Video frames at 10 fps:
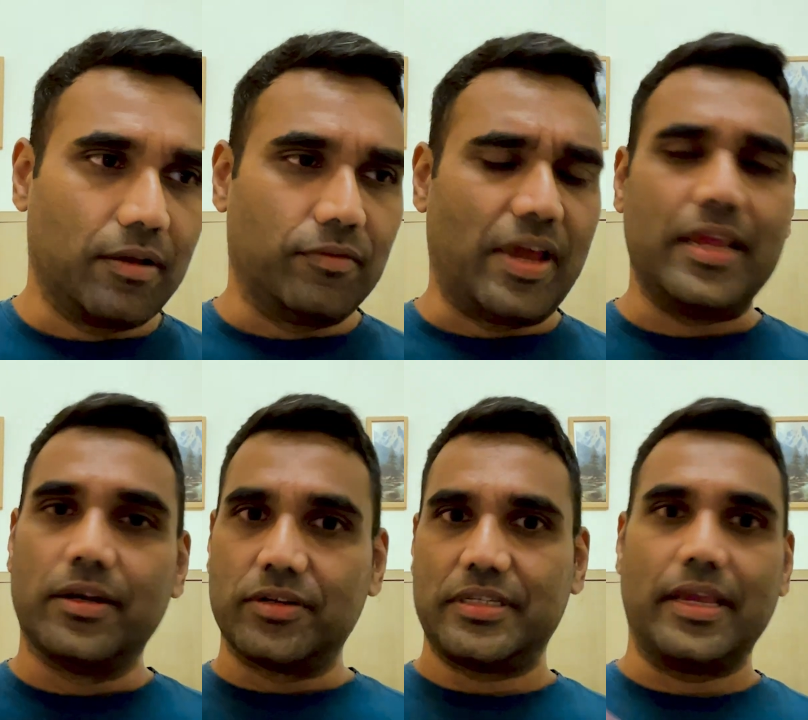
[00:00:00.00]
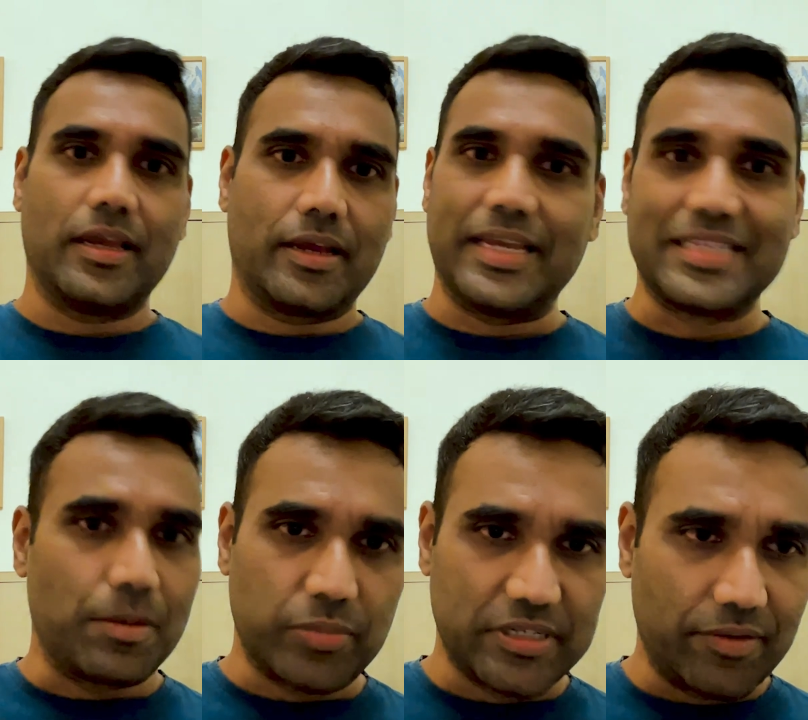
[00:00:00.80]
very interesting
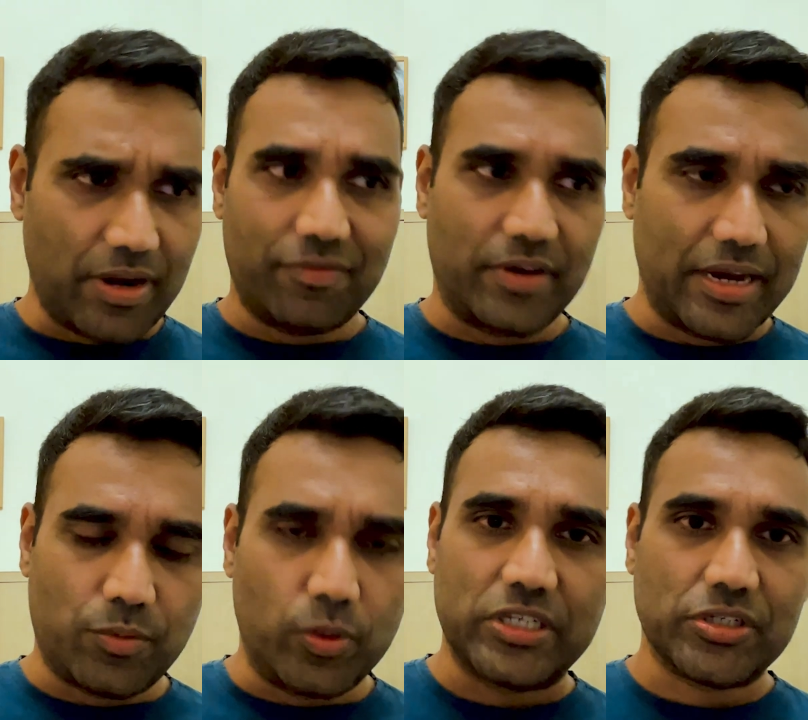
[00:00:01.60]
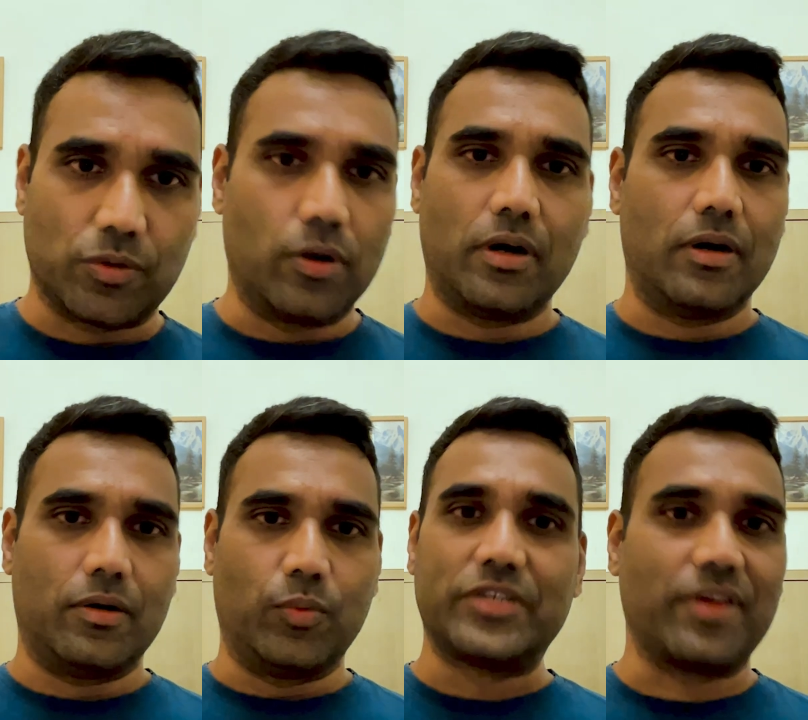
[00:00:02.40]
examples given. I forget
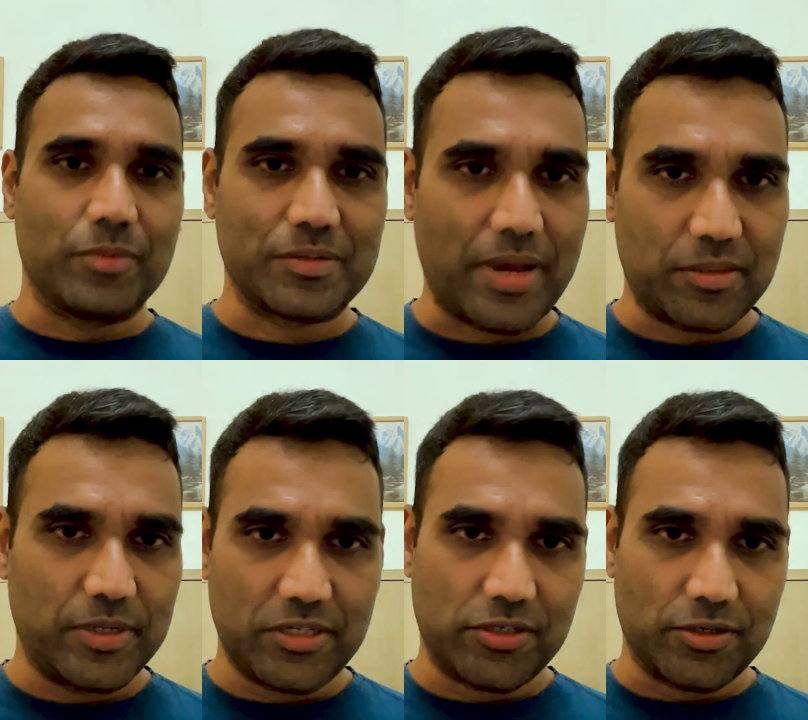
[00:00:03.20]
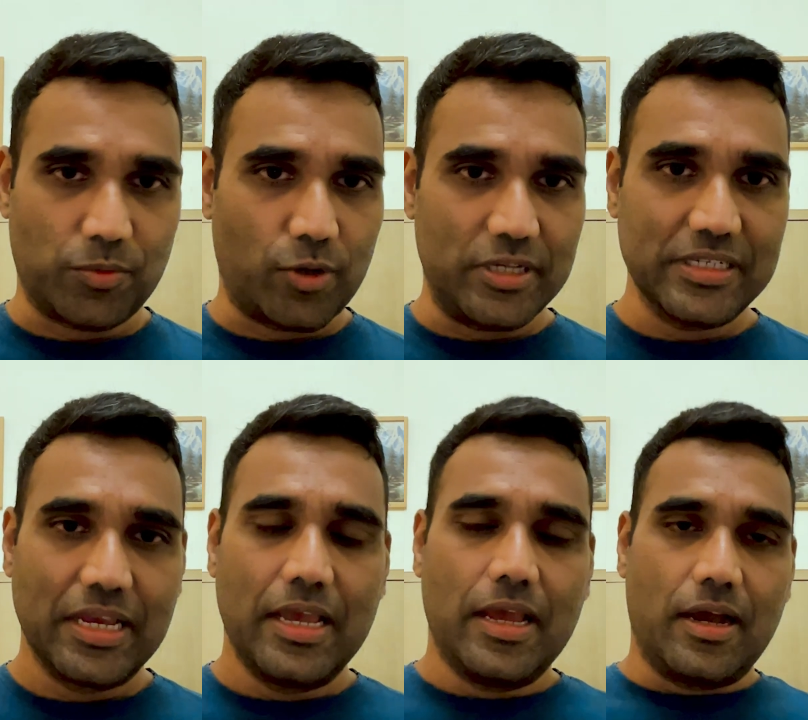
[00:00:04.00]
which famous mathematician it
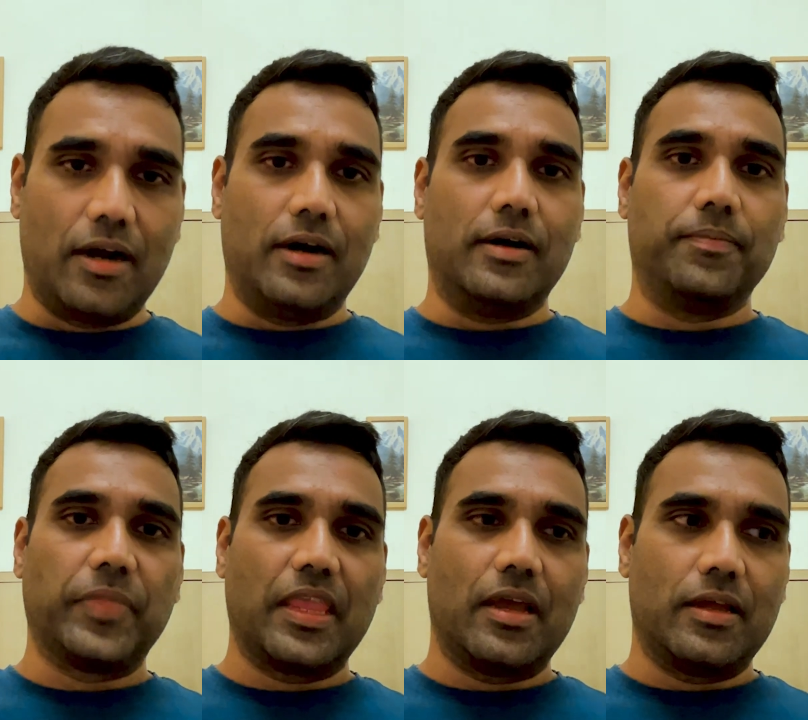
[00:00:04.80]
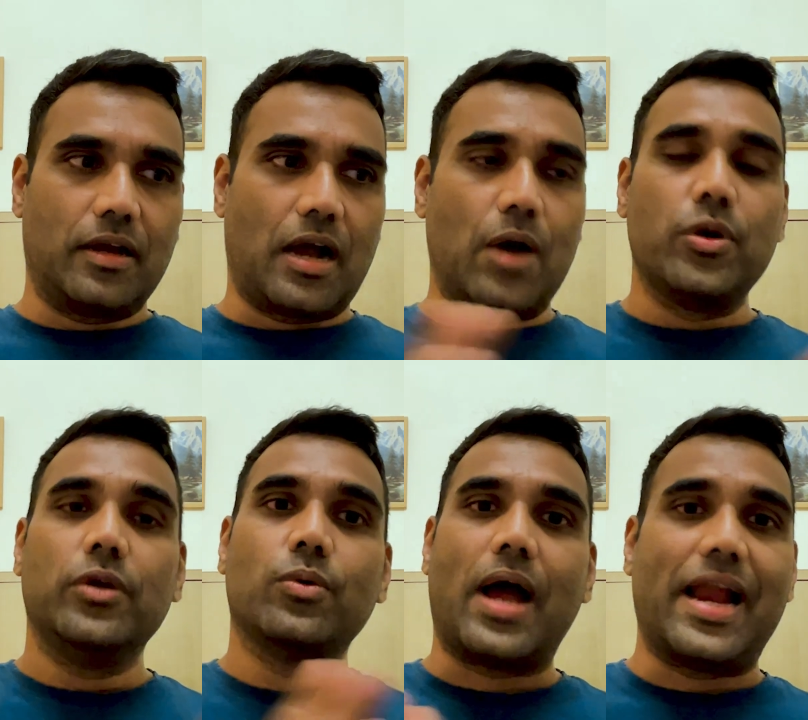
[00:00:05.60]
was. Uh, how do
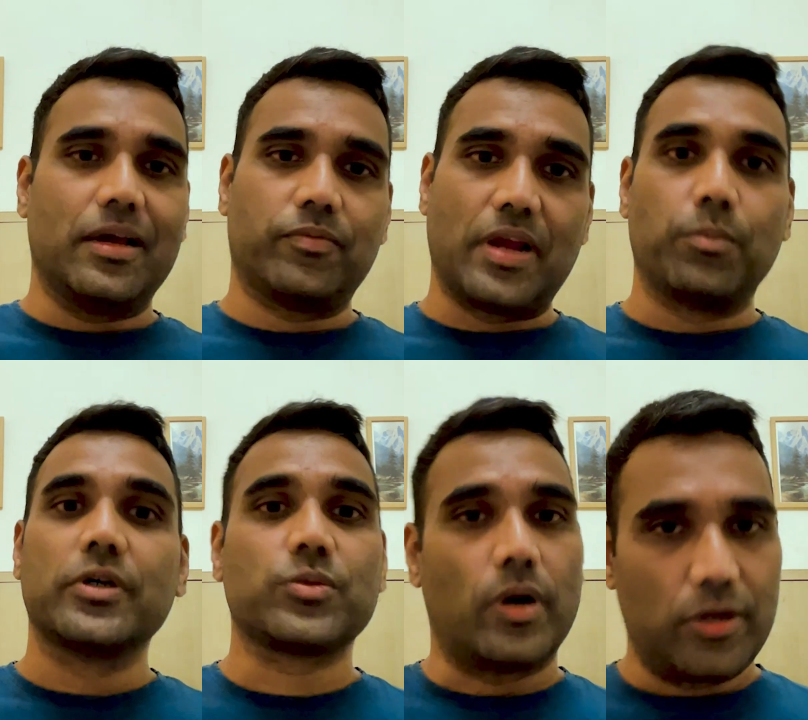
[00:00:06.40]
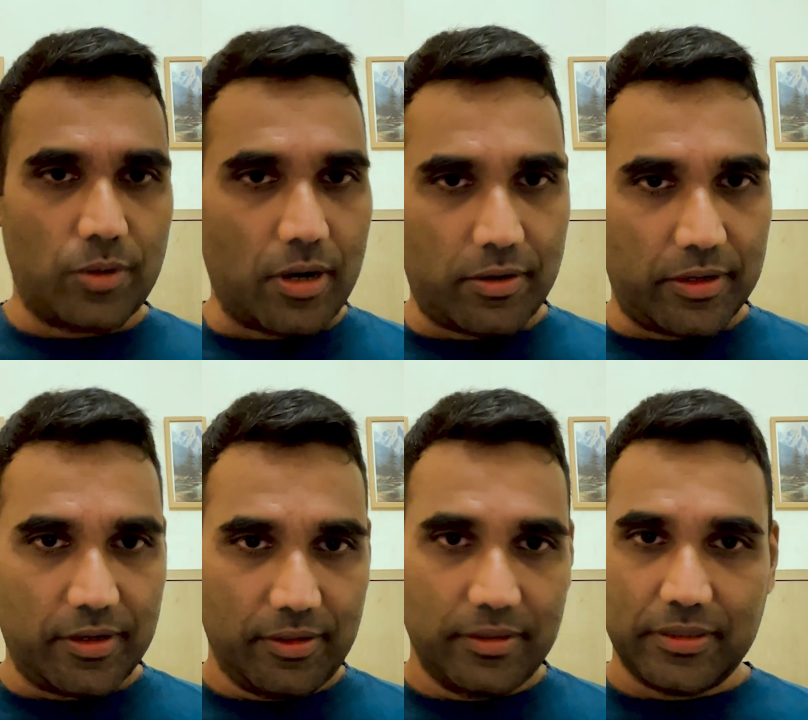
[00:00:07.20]
you add up numbers 1 to
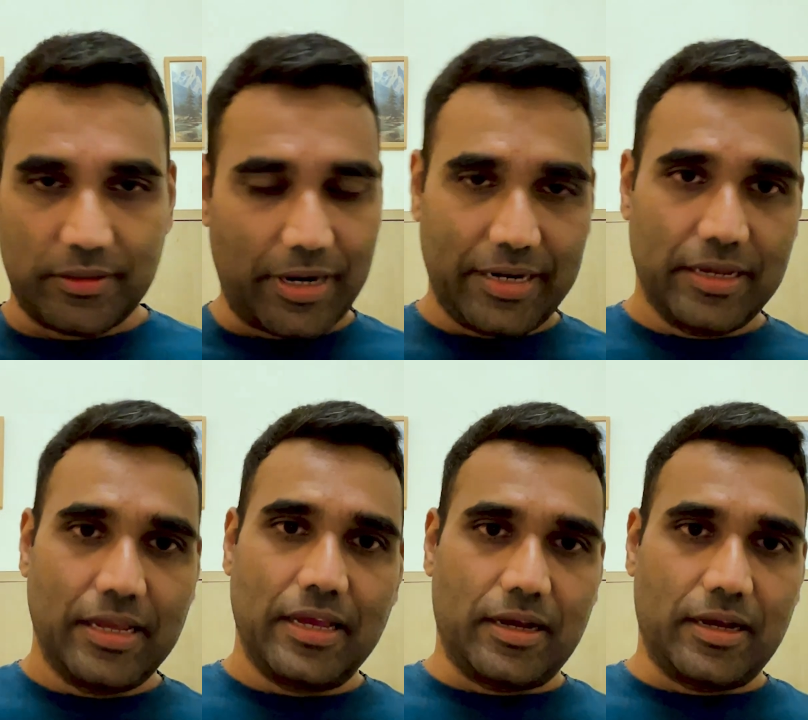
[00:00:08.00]
100, right?